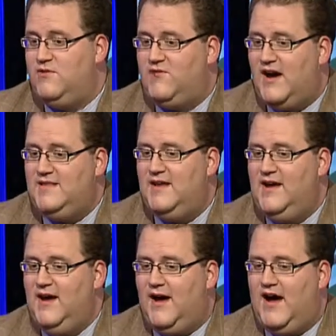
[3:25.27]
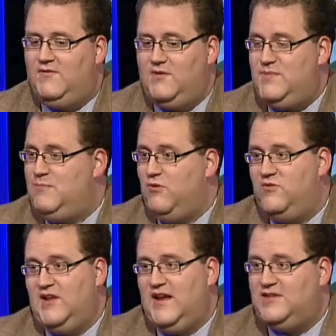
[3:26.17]
We find that often people
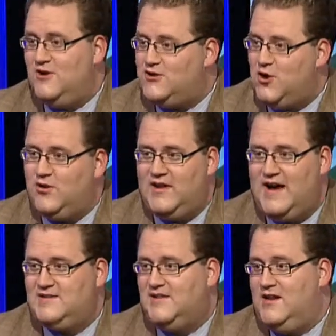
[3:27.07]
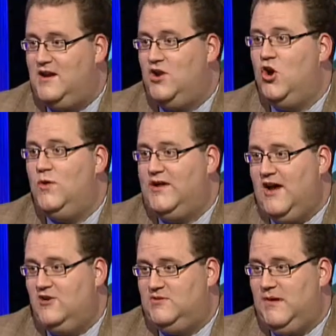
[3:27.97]
feel like they're totally isolated and no one
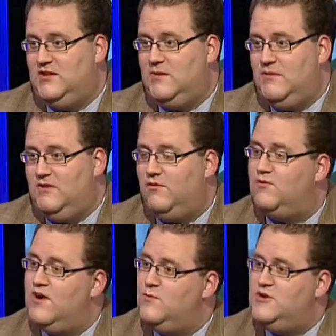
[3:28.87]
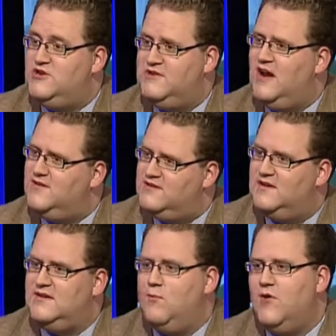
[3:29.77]
cares about them, and if a friend reaches out and
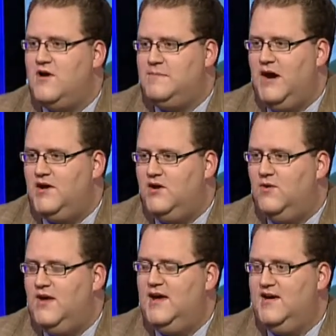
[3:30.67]
says, "I'm worried about you,"